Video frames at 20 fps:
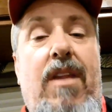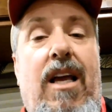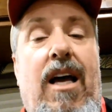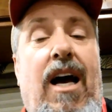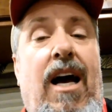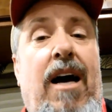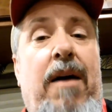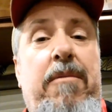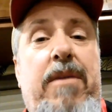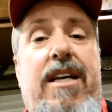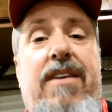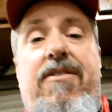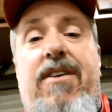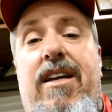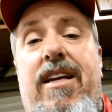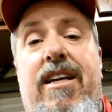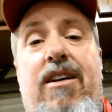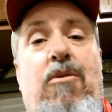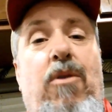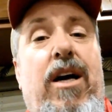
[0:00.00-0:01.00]
Leave
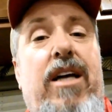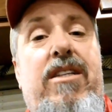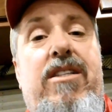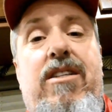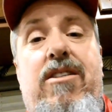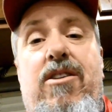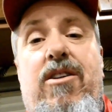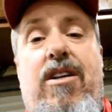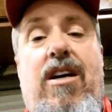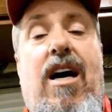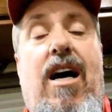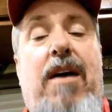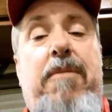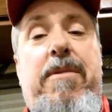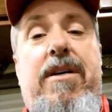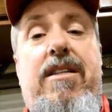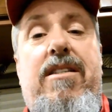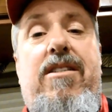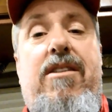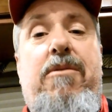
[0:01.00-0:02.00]
any questions or
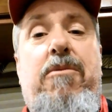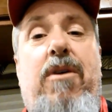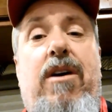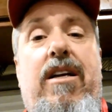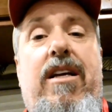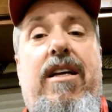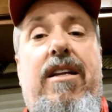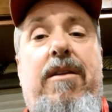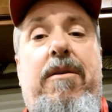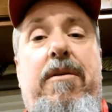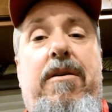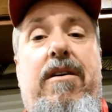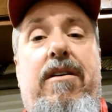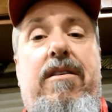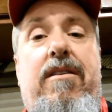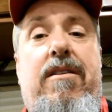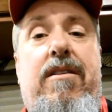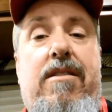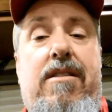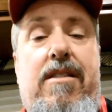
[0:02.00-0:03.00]
comments you want in
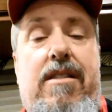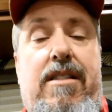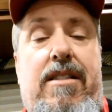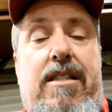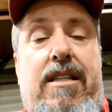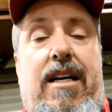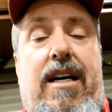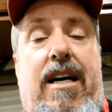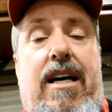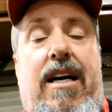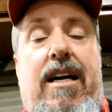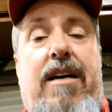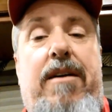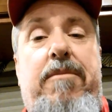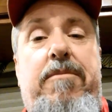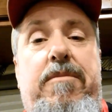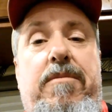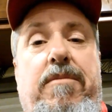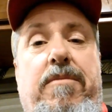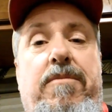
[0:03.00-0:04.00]
the
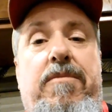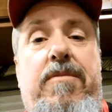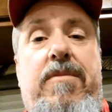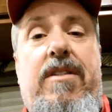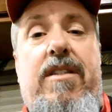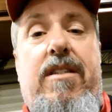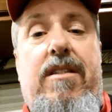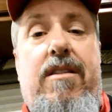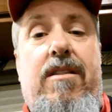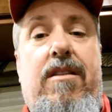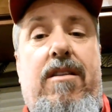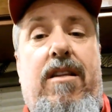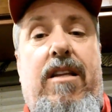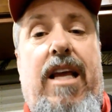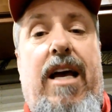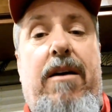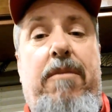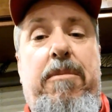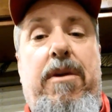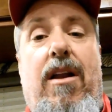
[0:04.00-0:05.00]

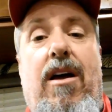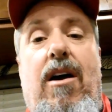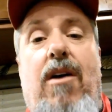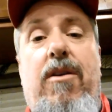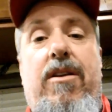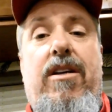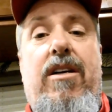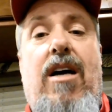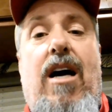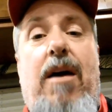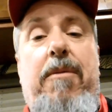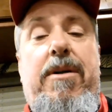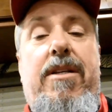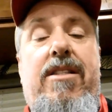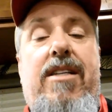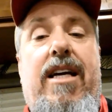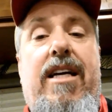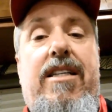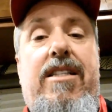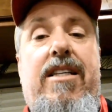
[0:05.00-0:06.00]
down below in the comment
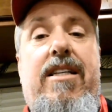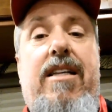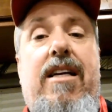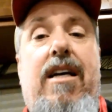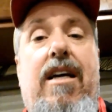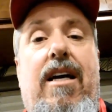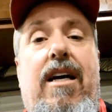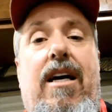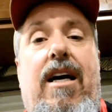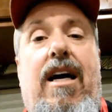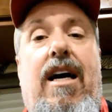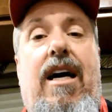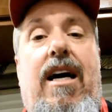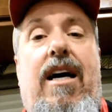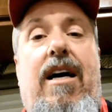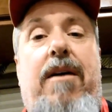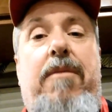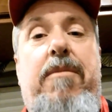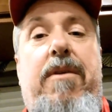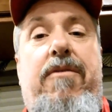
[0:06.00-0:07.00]
section.
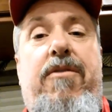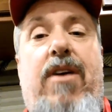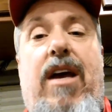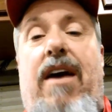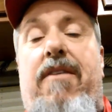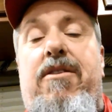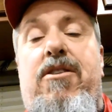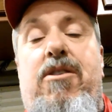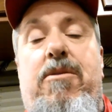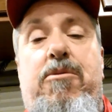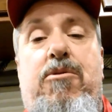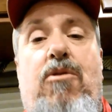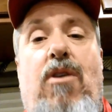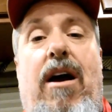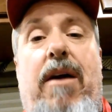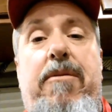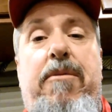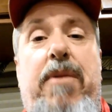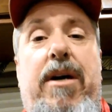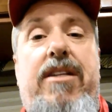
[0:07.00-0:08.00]
If you haven't
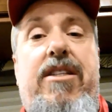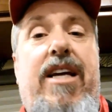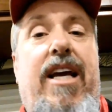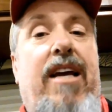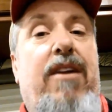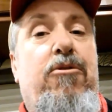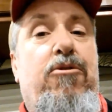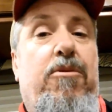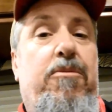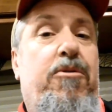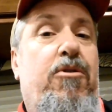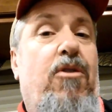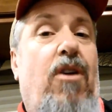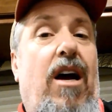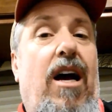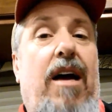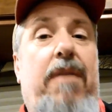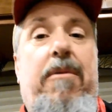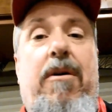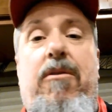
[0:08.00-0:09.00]
subscribed to my channel,
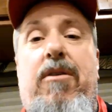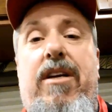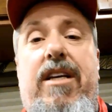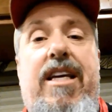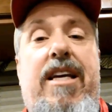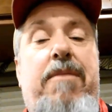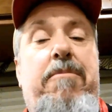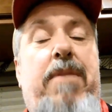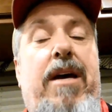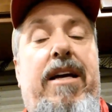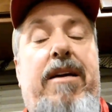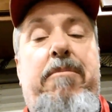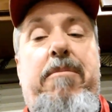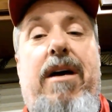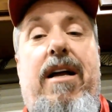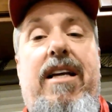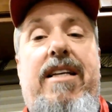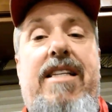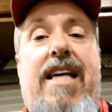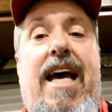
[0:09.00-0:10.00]
subscribe. I'm going to keep making
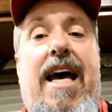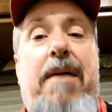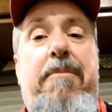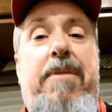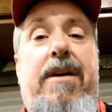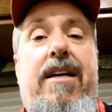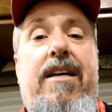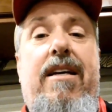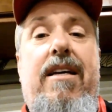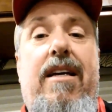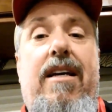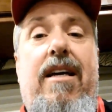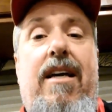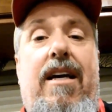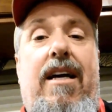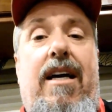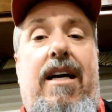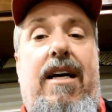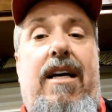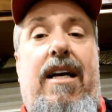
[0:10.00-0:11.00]
bellies happy,
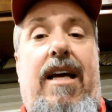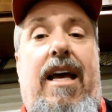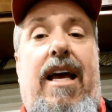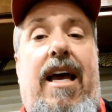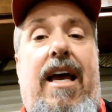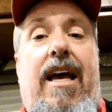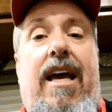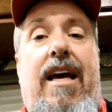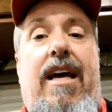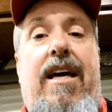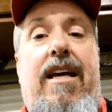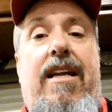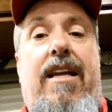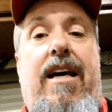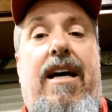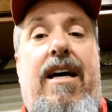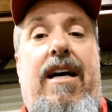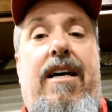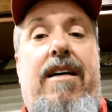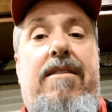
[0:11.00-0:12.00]

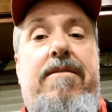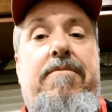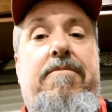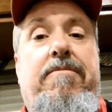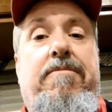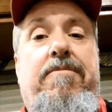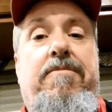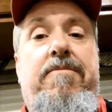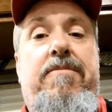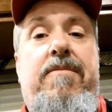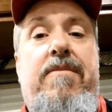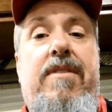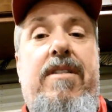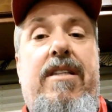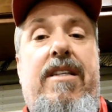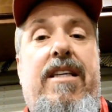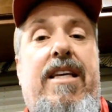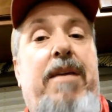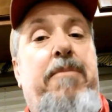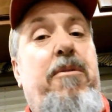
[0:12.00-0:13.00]
and
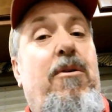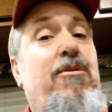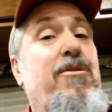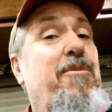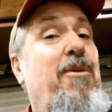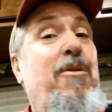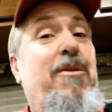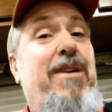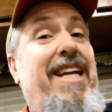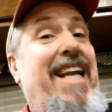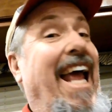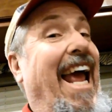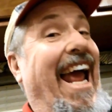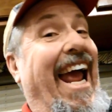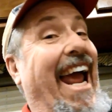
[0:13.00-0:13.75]
keep on smoking.